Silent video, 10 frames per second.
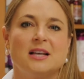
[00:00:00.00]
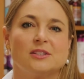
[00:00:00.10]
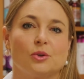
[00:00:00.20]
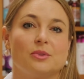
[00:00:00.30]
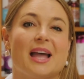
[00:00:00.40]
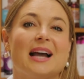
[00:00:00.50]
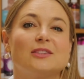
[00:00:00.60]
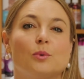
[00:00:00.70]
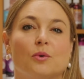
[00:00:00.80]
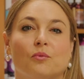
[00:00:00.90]
So
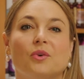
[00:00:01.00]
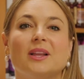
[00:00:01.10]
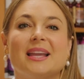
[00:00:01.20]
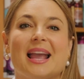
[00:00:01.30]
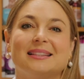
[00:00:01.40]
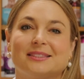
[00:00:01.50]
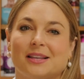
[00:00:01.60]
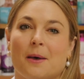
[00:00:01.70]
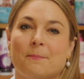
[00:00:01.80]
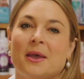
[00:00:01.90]
that's what really ends
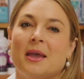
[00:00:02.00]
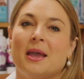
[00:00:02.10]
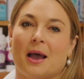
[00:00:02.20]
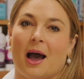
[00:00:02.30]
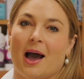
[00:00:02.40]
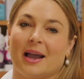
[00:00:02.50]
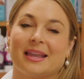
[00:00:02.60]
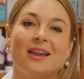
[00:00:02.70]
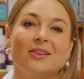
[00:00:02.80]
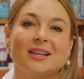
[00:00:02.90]
up uh,
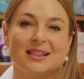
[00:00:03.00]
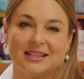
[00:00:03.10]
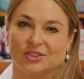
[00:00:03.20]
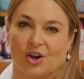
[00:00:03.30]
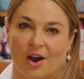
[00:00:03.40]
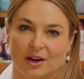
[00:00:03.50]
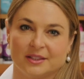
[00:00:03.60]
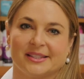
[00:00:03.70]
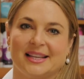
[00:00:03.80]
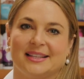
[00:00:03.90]
killing these
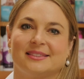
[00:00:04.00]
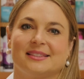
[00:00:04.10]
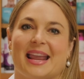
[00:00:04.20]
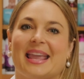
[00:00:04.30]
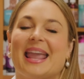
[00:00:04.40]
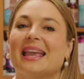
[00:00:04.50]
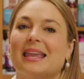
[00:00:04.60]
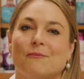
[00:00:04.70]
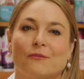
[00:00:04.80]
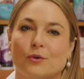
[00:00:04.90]
dogs is they can't
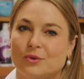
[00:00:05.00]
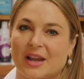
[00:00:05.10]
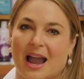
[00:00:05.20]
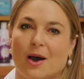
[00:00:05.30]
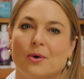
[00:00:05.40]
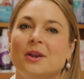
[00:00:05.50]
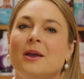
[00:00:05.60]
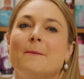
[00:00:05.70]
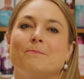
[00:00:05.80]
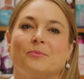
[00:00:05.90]
keep food down,
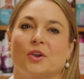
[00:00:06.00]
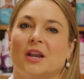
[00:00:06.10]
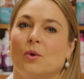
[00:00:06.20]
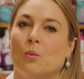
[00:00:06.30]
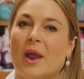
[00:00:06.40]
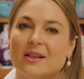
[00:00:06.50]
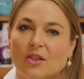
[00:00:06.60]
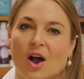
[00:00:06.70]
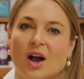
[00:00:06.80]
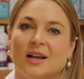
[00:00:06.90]
they're getting weight
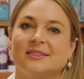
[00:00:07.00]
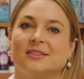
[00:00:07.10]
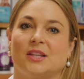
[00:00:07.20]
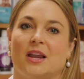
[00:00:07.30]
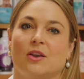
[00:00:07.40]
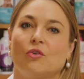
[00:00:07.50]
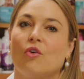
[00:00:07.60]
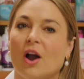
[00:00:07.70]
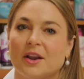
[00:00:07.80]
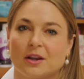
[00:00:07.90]
loss, they
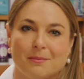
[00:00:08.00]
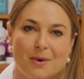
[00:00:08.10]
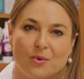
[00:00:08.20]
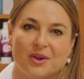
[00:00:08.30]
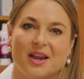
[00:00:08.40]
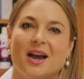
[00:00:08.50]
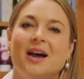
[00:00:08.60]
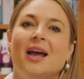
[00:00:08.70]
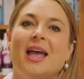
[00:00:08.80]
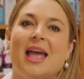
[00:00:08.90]
chronic
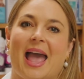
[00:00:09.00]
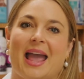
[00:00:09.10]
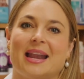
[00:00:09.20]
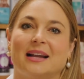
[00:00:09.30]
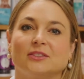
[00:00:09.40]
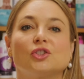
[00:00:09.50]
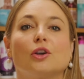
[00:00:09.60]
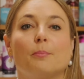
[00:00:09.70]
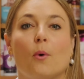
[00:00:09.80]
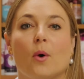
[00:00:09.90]
pneumonia, and at a
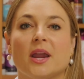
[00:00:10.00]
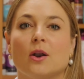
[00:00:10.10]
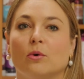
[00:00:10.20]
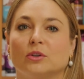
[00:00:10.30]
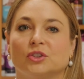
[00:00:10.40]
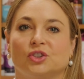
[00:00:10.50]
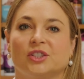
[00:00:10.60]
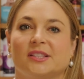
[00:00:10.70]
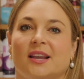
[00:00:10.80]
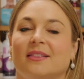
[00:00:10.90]
certain point, owners are
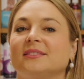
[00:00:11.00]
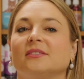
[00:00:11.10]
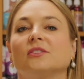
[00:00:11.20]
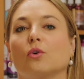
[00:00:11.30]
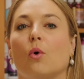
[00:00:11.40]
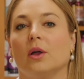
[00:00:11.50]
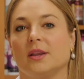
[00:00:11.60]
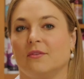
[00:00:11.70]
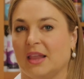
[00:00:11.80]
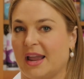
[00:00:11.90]
just like, this isn't a
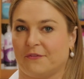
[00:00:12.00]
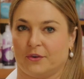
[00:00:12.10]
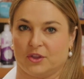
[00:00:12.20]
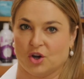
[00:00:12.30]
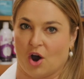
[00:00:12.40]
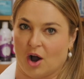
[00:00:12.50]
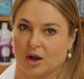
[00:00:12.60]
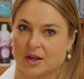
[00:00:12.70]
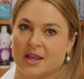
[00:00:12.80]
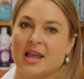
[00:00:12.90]
quality of life for the
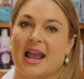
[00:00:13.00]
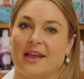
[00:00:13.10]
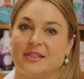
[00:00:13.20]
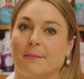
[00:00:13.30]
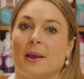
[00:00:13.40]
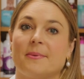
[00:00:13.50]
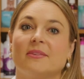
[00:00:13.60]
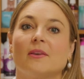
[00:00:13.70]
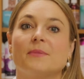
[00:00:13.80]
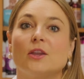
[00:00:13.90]
dog. And that might be
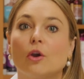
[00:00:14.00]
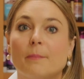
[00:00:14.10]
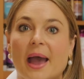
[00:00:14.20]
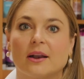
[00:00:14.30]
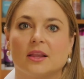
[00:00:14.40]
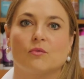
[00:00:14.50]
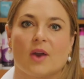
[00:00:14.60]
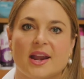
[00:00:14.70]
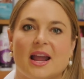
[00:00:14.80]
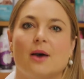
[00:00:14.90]
something you're battling
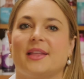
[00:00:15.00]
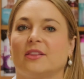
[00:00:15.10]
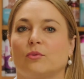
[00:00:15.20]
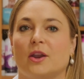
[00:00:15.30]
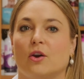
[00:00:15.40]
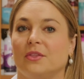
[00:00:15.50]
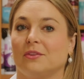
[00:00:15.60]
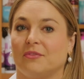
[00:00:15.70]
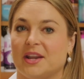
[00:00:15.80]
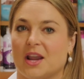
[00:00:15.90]
right now, and that's why you're on
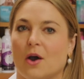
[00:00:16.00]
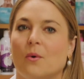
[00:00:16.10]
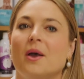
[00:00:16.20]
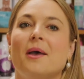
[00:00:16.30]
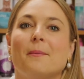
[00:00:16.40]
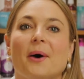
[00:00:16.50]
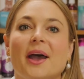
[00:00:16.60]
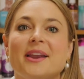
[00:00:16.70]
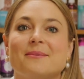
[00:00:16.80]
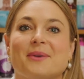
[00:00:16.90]
this video.
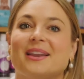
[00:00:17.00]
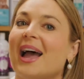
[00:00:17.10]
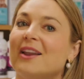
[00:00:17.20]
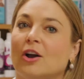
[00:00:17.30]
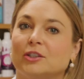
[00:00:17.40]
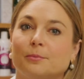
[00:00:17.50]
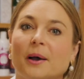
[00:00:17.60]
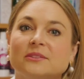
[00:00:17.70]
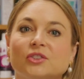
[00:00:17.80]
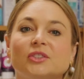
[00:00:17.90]
But my dad, Dr.
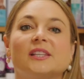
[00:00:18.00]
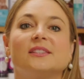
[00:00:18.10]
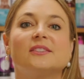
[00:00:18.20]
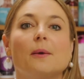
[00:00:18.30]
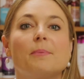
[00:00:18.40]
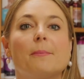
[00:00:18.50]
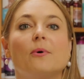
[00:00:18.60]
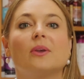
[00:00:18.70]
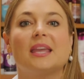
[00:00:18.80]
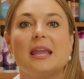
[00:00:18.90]
Butzer, said some
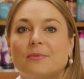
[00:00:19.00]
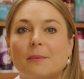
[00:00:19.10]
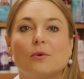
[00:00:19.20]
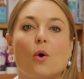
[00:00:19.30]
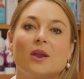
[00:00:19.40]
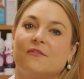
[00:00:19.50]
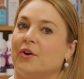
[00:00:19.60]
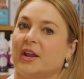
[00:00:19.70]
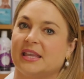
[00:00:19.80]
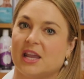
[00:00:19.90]
people keep them going
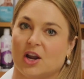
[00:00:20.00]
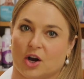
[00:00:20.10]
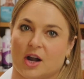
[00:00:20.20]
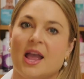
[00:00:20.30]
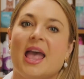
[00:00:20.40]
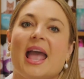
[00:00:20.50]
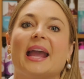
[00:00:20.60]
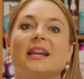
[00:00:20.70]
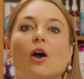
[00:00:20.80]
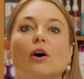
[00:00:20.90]
for a year.
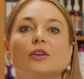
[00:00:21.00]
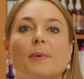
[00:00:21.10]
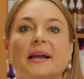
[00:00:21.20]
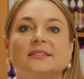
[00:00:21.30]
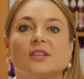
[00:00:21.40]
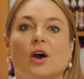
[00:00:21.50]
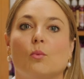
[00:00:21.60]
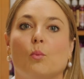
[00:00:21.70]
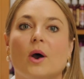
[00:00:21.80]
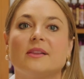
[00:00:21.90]
And it all depends
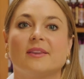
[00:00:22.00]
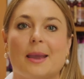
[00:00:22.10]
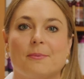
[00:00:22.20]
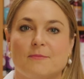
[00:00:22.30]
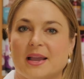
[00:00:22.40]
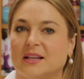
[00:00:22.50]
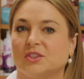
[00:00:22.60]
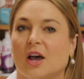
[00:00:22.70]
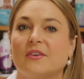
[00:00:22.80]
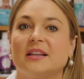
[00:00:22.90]
on what type of
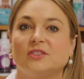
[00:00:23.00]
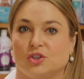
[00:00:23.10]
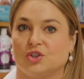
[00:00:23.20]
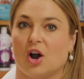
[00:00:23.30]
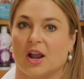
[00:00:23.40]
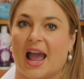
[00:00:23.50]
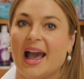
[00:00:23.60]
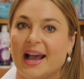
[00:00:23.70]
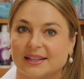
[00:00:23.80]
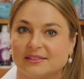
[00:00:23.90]
megaesophagus your dog
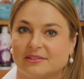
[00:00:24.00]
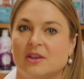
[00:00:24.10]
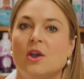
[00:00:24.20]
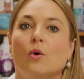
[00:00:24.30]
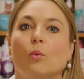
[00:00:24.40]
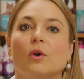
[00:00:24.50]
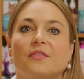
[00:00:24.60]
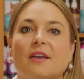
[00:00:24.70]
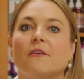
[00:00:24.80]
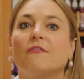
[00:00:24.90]
has. What if
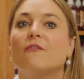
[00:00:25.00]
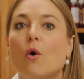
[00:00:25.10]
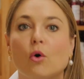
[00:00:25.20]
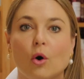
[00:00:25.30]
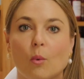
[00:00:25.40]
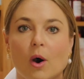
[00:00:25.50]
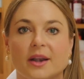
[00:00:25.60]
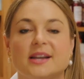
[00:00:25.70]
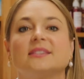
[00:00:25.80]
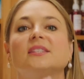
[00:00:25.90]
they have a focal
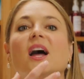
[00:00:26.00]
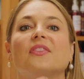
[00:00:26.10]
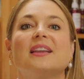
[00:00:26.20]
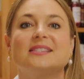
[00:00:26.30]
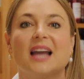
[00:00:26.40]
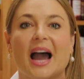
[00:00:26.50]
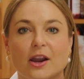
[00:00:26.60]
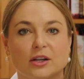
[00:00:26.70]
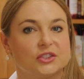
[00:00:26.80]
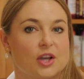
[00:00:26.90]
one and it's not the
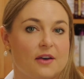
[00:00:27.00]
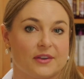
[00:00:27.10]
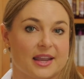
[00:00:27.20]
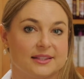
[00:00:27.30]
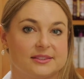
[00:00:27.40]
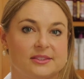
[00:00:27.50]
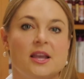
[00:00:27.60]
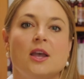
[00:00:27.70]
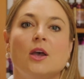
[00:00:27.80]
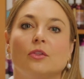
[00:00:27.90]
entire esophagus?
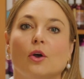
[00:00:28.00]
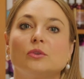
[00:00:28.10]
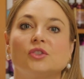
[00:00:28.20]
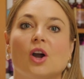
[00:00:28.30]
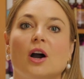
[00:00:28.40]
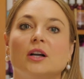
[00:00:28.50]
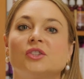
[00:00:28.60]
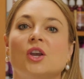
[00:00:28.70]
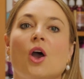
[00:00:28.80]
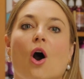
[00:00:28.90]
Those
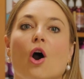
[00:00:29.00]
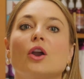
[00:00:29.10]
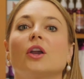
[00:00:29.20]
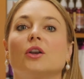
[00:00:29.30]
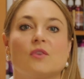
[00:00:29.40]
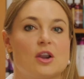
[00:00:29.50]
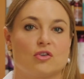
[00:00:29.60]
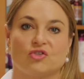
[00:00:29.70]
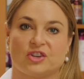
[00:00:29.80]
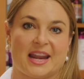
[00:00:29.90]
dogs aren't gonna
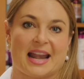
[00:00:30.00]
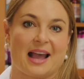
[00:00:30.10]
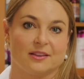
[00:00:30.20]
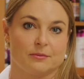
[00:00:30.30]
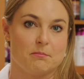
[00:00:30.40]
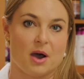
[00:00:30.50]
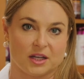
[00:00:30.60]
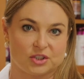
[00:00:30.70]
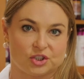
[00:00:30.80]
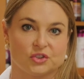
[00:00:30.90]
regurgitate as
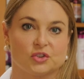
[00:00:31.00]
much.